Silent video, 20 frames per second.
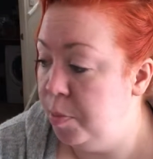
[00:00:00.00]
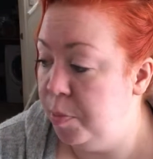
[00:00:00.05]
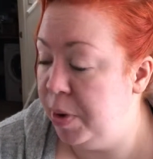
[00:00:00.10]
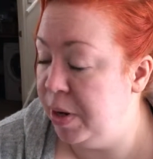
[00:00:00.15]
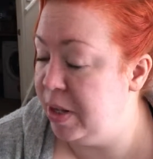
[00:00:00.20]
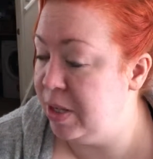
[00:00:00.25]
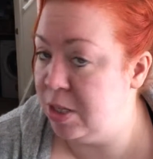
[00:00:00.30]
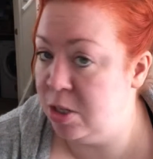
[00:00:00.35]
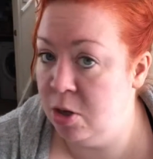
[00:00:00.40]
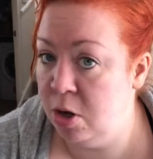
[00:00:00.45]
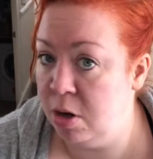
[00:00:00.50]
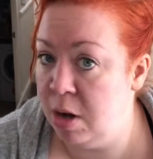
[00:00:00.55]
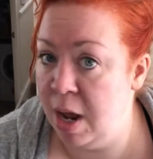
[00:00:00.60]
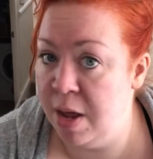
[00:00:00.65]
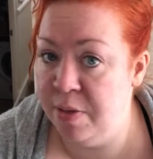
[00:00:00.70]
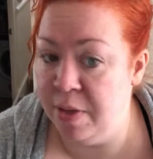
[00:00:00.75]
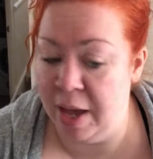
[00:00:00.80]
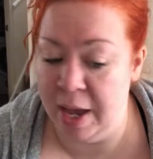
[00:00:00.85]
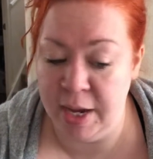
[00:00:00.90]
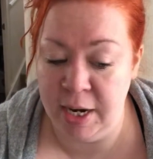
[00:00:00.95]
But it's not
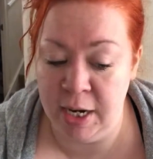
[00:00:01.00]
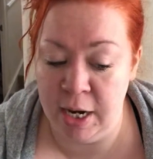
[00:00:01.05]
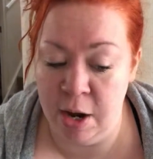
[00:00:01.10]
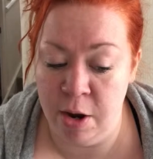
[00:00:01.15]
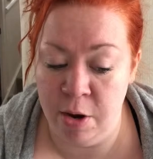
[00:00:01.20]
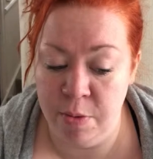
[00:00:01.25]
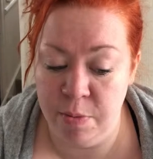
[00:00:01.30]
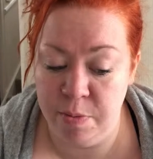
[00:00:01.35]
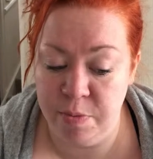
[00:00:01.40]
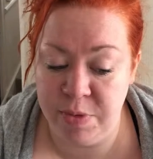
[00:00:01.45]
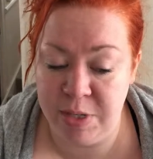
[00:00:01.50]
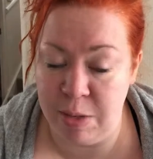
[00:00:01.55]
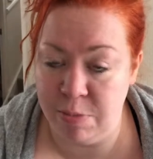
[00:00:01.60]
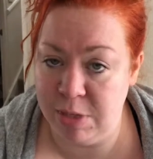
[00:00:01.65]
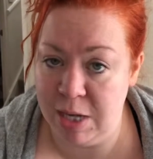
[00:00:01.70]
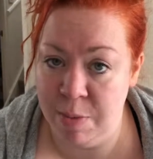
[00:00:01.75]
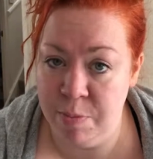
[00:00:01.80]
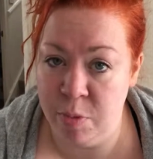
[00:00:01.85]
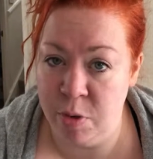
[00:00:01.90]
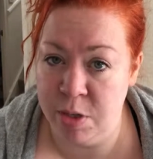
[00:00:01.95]
like that. You know,
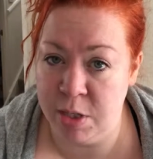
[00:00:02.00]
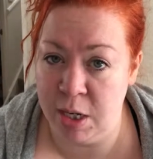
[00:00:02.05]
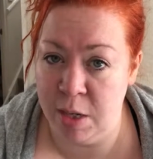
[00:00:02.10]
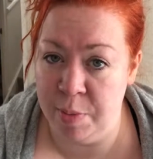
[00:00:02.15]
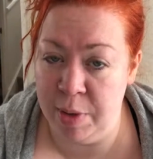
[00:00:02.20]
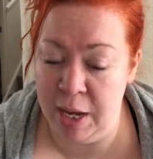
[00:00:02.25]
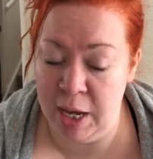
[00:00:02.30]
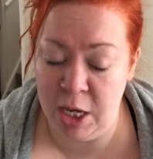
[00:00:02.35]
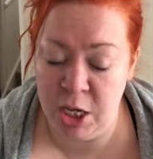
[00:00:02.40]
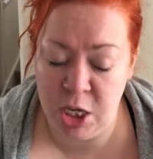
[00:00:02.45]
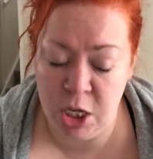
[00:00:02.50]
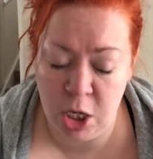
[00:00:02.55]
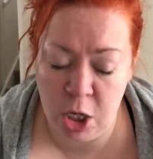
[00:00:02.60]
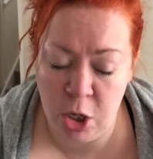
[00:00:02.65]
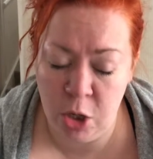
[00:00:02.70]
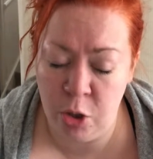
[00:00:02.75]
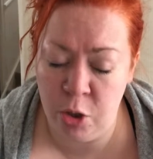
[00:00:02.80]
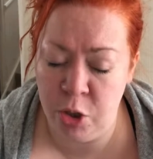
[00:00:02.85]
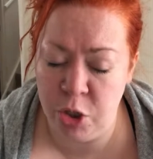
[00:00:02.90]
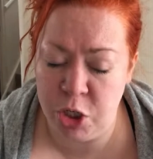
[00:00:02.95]
September is going to be a
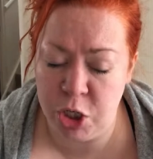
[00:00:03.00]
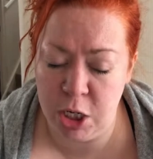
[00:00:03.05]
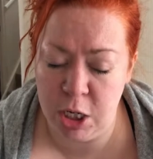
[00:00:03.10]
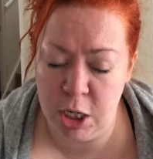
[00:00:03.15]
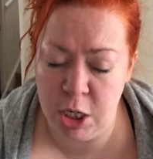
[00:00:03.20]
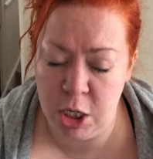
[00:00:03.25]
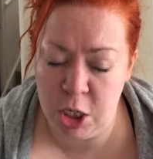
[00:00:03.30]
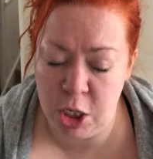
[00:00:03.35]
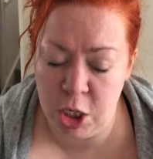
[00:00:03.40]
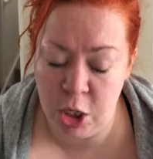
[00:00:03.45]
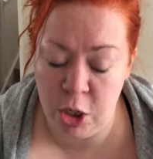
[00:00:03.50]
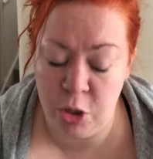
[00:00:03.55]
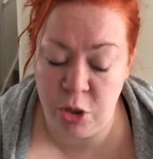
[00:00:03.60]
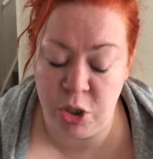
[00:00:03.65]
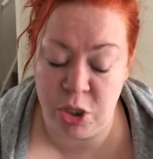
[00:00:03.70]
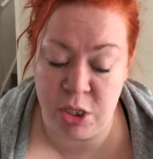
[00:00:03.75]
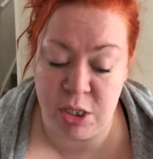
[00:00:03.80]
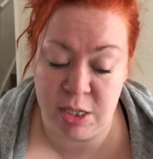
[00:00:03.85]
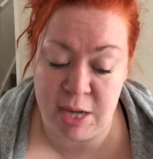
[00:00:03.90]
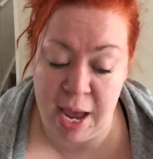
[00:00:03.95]
huge,
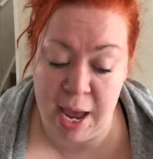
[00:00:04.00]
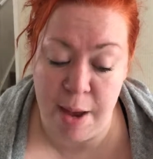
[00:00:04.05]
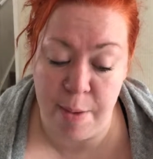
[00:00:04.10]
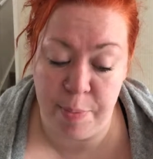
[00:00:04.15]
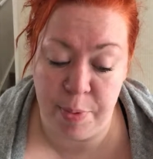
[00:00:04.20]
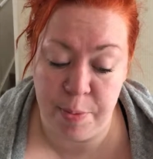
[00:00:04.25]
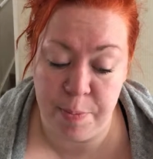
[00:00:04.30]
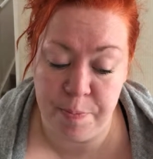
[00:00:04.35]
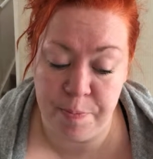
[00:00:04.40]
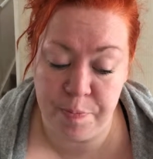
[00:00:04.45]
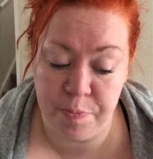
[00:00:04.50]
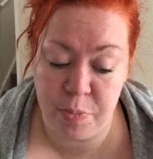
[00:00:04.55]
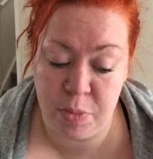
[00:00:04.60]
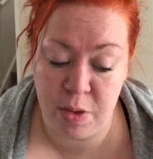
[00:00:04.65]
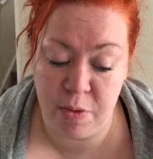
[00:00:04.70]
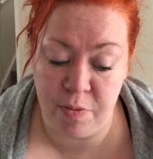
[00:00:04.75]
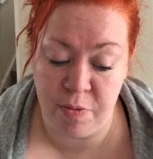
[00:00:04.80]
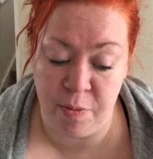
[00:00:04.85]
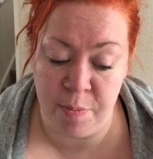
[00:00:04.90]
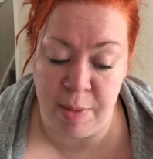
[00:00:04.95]
huge step
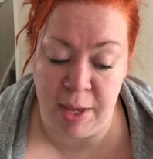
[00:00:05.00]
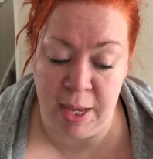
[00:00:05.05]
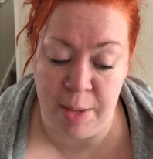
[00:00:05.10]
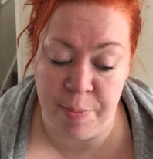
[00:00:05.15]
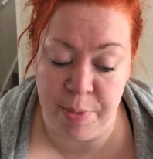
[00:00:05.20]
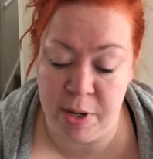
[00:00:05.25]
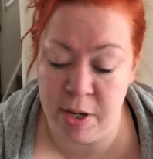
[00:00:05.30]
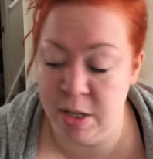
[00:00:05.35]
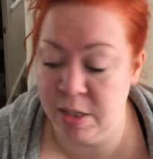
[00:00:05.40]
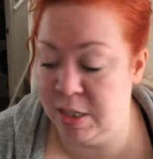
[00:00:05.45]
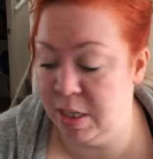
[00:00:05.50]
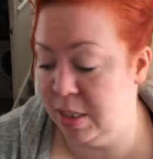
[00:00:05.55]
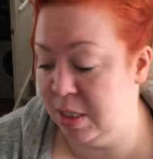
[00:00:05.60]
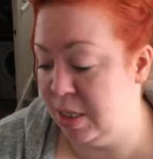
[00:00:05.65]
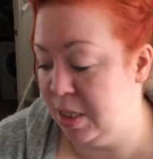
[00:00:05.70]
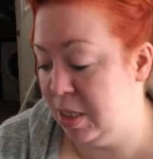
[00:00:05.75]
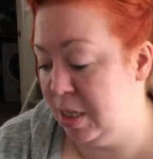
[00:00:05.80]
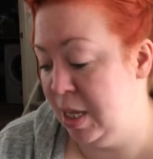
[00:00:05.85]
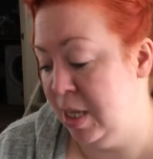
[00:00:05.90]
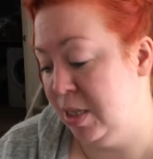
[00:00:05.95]
for me because
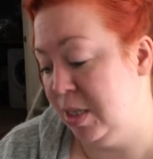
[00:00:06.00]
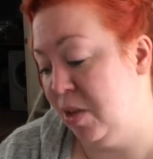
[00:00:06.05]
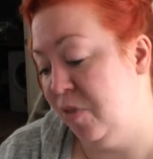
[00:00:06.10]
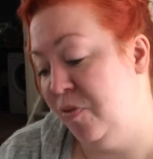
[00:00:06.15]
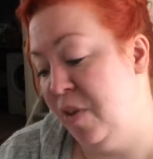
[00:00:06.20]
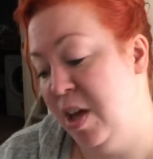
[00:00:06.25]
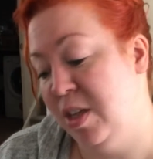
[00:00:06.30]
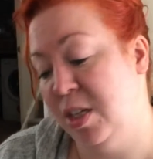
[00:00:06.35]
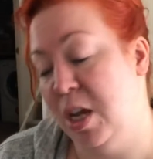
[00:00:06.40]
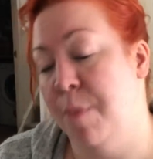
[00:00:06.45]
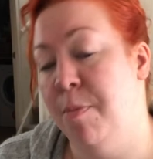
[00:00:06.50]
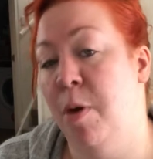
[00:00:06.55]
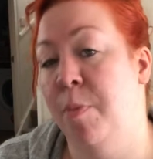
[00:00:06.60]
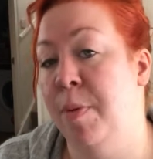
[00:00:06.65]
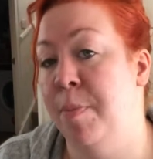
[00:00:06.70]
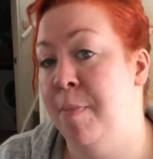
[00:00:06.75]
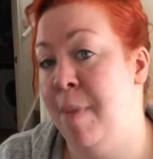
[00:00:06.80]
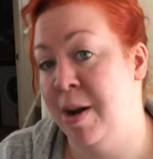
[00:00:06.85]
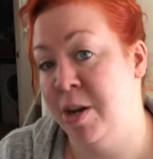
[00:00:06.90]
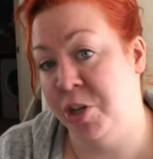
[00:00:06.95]
it's the first time I'll
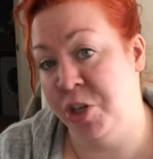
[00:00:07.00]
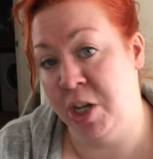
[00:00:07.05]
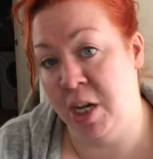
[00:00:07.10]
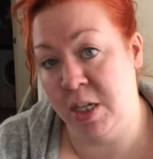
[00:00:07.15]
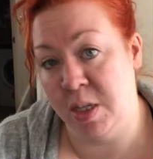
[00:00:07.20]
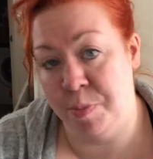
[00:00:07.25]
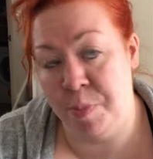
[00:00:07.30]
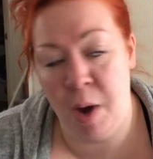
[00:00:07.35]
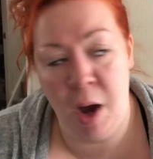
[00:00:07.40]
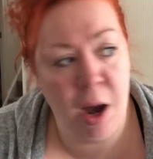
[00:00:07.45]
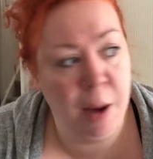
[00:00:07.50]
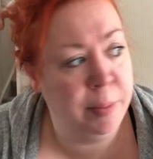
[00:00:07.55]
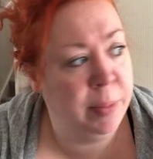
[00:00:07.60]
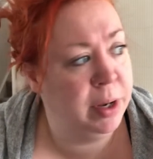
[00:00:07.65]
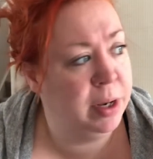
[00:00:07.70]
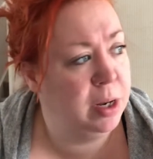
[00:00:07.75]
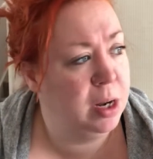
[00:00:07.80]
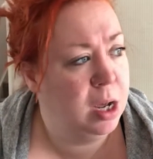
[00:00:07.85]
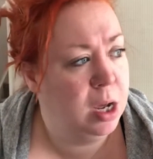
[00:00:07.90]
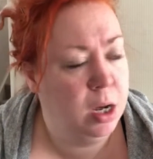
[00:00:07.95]
be managing a
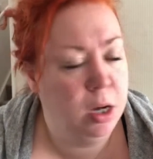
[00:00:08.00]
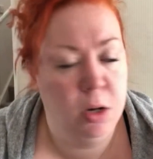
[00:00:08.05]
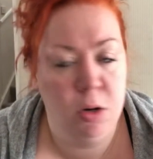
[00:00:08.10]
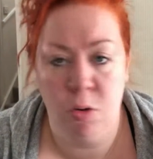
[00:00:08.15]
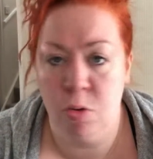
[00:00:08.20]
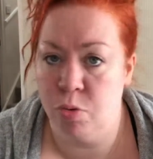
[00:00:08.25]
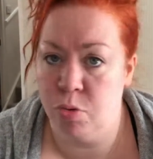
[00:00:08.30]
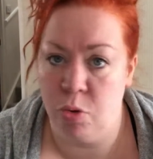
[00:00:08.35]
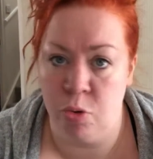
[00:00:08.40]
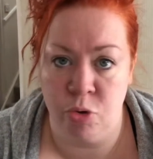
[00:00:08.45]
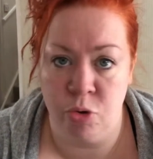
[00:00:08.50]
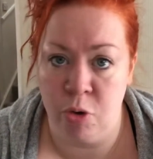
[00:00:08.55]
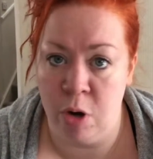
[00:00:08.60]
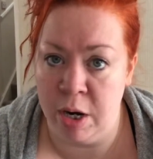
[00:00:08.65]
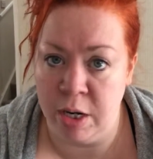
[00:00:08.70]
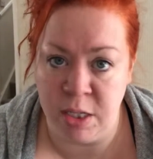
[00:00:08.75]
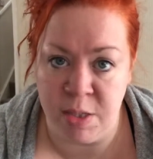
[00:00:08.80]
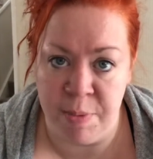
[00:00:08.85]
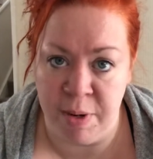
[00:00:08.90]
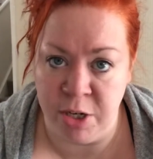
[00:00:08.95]
department or
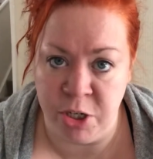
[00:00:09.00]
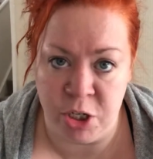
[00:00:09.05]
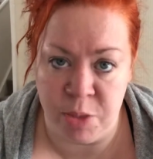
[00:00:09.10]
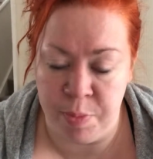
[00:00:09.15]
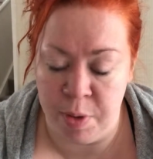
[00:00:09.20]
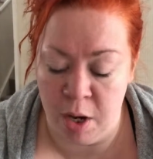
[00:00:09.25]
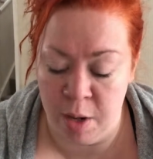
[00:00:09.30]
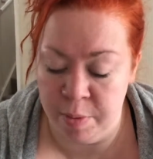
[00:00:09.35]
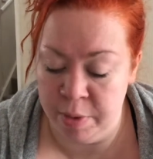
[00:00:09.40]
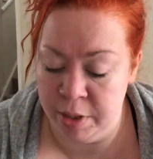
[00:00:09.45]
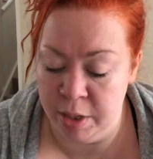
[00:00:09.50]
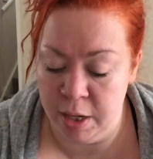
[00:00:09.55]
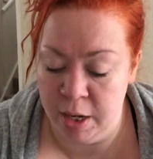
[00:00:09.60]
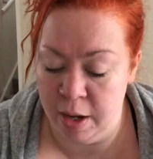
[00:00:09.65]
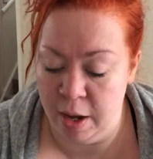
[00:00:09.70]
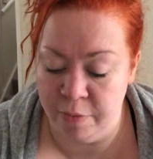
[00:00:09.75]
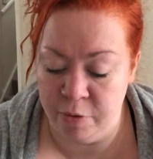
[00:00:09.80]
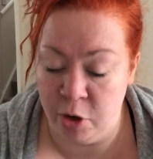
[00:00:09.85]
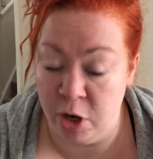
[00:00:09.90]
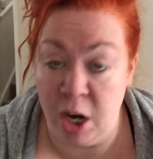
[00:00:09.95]
trying to manage a department.
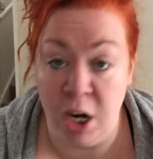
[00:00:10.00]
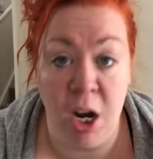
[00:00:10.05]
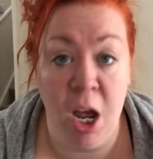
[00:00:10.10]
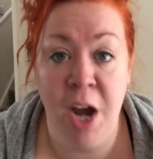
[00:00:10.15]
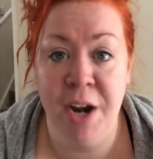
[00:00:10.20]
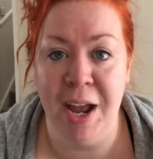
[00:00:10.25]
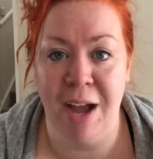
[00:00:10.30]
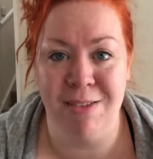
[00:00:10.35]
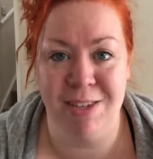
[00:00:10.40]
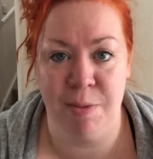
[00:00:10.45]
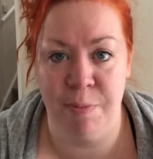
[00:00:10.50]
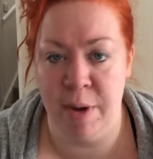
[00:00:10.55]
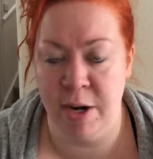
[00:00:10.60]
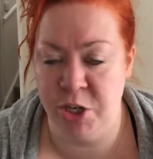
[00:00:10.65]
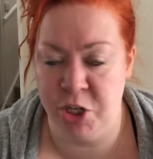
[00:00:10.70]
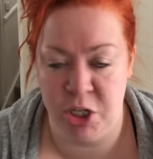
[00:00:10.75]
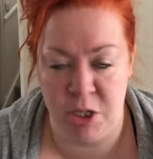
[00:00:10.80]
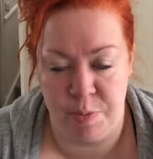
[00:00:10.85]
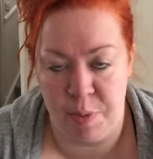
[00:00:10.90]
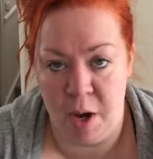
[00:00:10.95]
I've got to learn how to
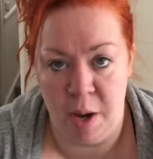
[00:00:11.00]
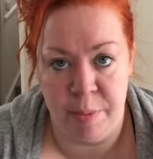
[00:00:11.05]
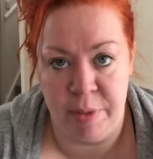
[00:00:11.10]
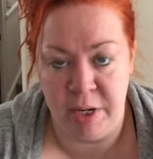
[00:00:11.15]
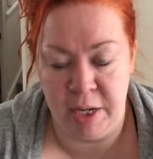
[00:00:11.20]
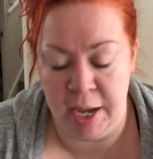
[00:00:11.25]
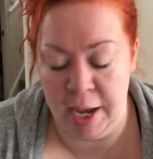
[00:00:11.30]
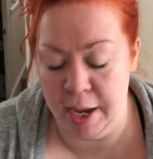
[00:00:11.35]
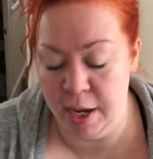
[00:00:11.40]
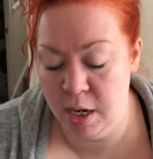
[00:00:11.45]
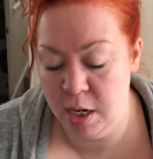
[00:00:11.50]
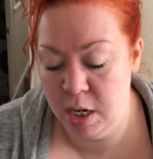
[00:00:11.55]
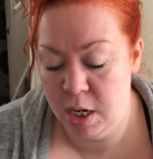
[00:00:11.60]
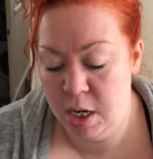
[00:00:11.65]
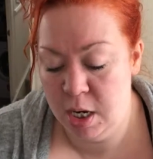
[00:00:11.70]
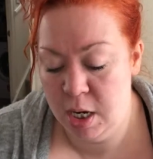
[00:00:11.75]
manage a department yet.